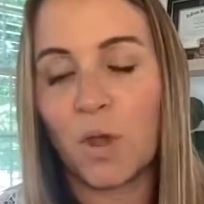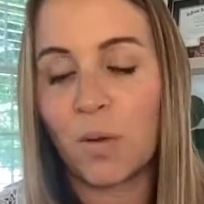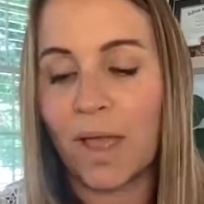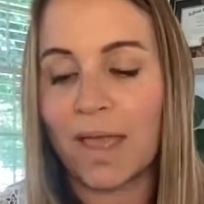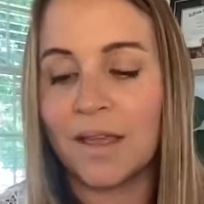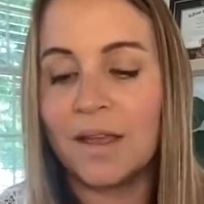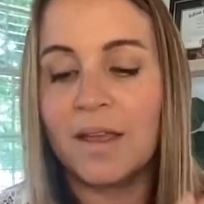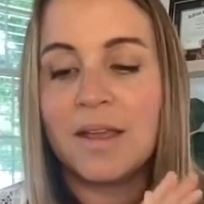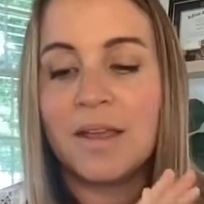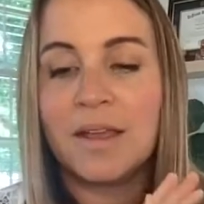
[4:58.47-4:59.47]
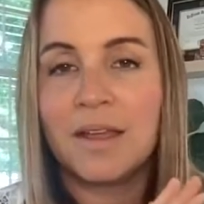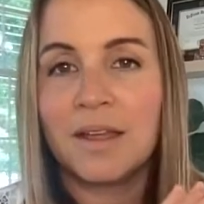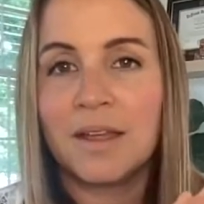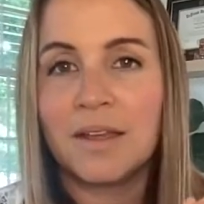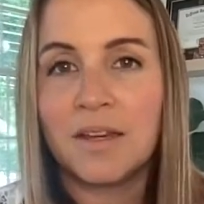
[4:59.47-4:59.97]
okay
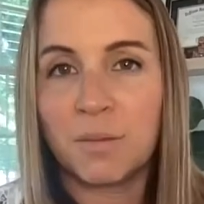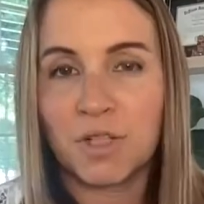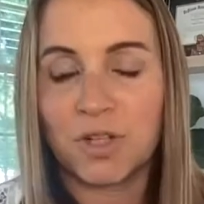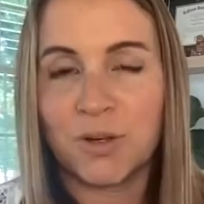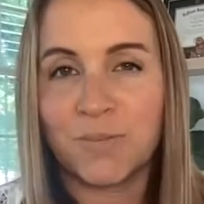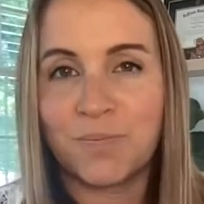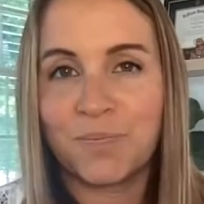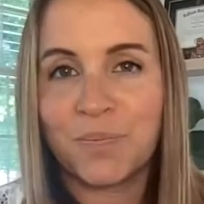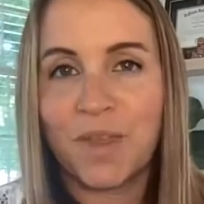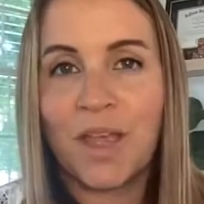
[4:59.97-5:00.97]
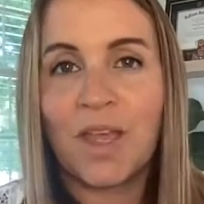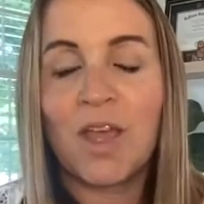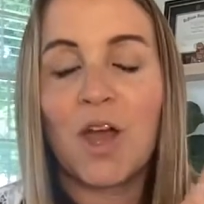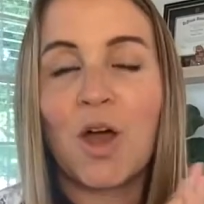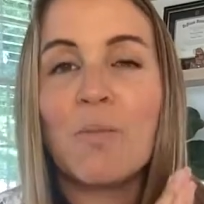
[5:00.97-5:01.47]
number two
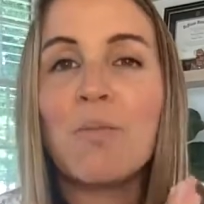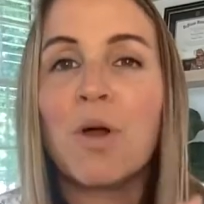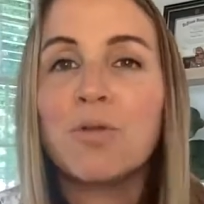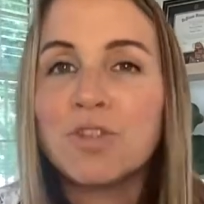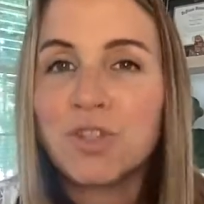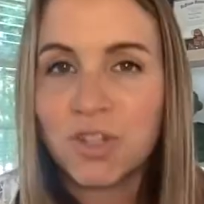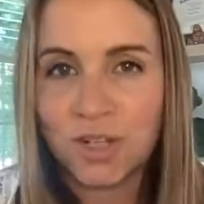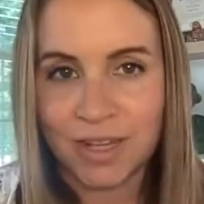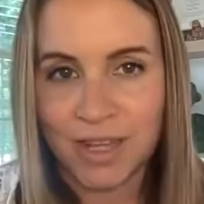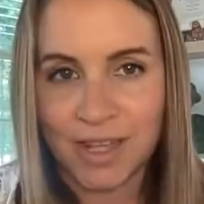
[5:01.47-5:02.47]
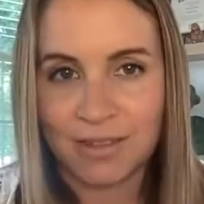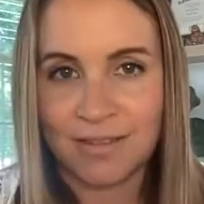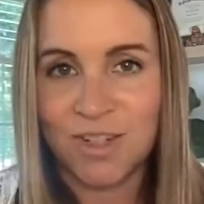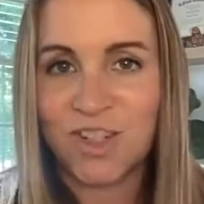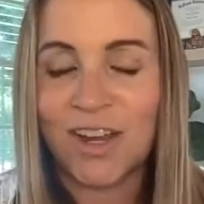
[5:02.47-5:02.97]
emotionally
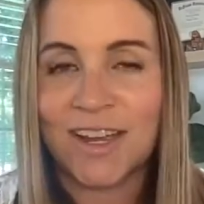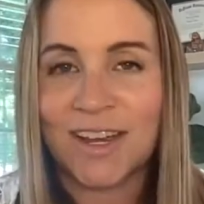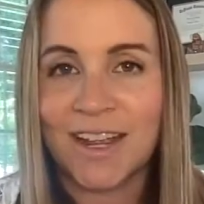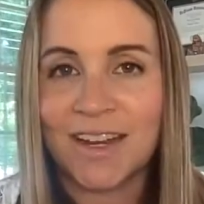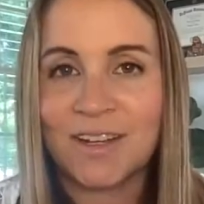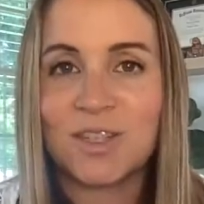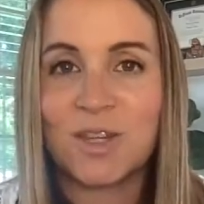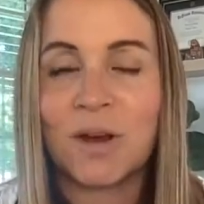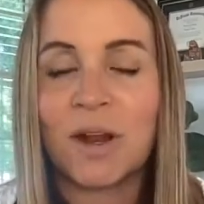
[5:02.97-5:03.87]
checking in so at